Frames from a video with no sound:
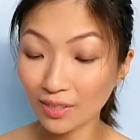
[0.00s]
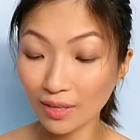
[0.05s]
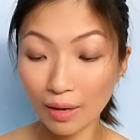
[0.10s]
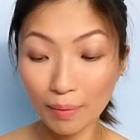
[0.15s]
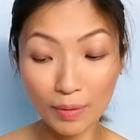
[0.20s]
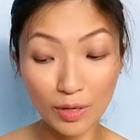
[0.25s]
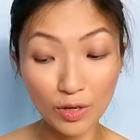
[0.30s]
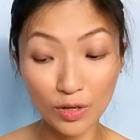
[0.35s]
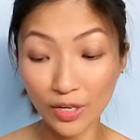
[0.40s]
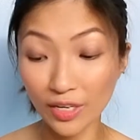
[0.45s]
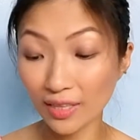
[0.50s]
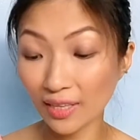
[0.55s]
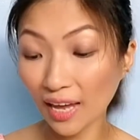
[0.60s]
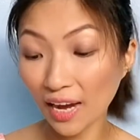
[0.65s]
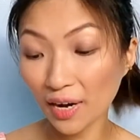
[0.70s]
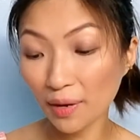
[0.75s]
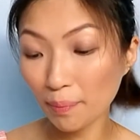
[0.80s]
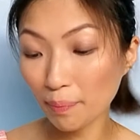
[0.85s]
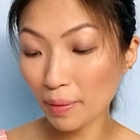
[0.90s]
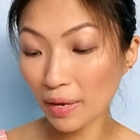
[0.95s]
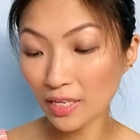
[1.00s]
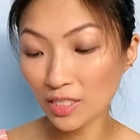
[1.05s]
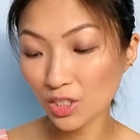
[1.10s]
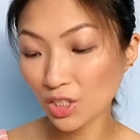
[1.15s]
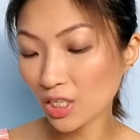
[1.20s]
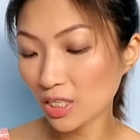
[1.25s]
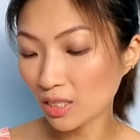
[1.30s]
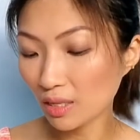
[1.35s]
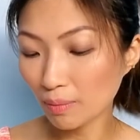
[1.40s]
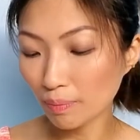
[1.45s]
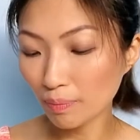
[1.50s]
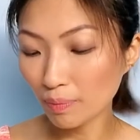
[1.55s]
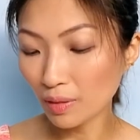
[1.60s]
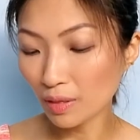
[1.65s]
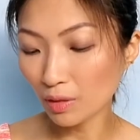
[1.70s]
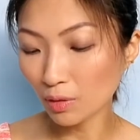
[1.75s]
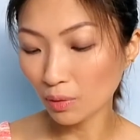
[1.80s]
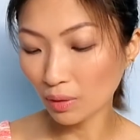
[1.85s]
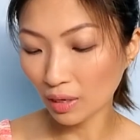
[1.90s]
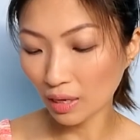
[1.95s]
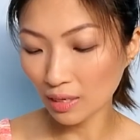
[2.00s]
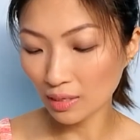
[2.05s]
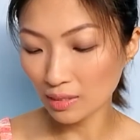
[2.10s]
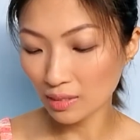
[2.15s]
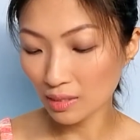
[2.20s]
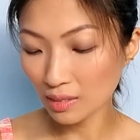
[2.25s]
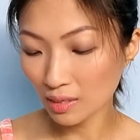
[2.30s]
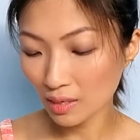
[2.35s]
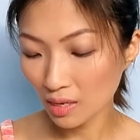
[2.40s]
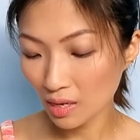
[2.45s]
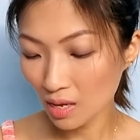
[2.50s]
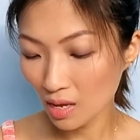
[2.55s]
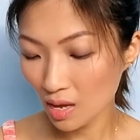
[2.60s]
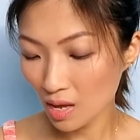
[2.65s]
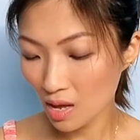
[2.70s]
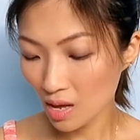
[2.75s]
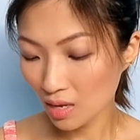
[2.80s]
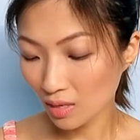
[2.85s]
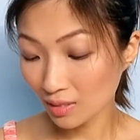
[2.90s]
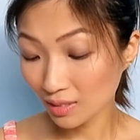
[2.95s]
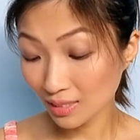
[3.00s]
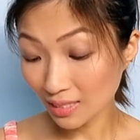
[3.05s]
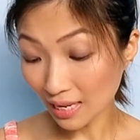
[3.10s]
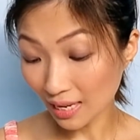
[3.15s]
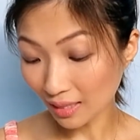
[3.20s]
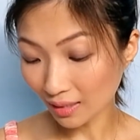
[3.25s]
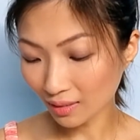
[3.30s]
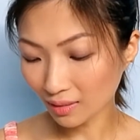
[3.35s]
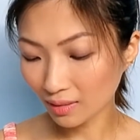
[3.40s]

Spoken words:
I mean, your entire bed sheet and pillowcase set